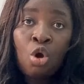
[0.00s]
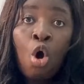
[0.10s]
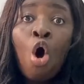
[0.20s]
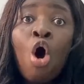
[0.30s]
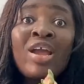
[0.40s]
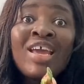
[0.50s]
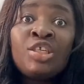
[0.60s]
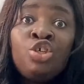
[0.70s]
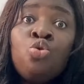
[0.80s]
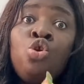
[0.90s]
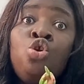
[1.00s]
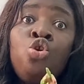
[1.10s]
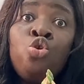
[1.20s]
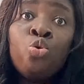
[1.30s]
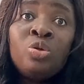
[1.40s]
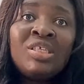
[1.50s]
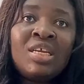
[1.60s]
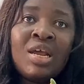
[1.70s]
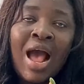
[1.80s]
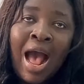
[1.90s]
or get you
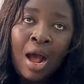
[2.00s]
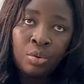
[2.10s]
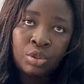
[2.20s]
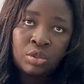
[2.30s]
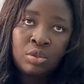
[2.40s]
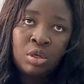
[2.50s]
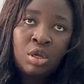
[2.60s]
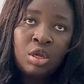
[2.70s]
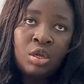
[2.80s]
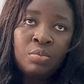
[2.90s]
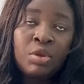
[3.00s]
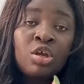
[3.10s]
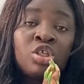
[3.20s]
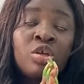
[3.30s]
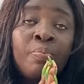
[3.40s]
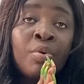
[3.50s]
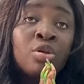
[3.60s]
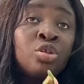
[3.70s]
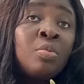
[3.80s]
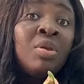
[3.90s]
losing out. Because the
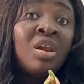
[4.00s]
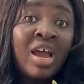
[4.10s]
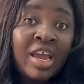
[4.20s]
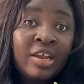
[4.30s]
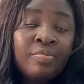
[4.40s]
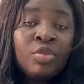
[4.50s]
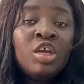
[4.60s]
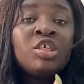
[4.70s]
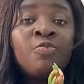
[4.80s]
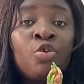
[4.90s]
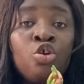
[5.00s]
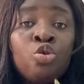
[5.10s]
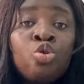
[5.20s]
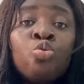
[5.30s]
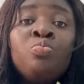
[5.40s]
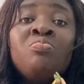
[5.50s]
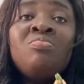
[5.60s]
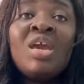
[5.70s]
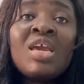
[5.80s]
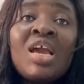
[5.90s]
bottom line is for you to
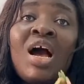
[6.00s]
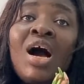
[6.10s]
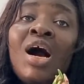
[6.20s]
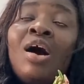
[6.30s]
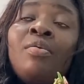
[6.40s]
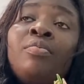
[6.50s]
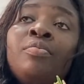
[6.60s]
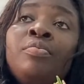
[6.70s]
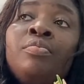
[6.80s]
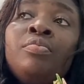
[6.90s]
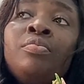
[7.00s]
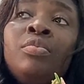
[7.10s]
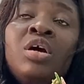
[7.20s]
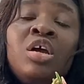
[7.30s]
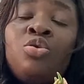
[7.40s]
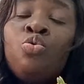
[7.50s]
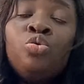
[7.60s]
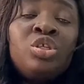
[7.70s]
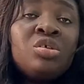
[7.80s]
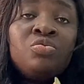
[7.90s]
make a
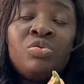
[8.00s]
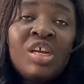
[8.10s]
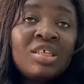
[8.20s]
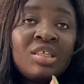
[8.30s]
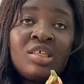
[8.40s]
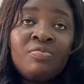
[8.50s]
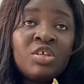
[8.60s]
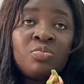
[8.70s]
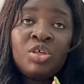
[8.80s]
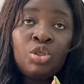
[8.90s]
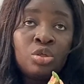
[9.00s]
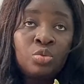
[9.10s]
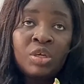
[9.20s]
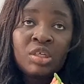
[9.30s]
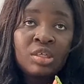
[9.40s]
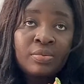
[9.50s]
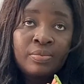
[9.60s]
good real estate investment judgment.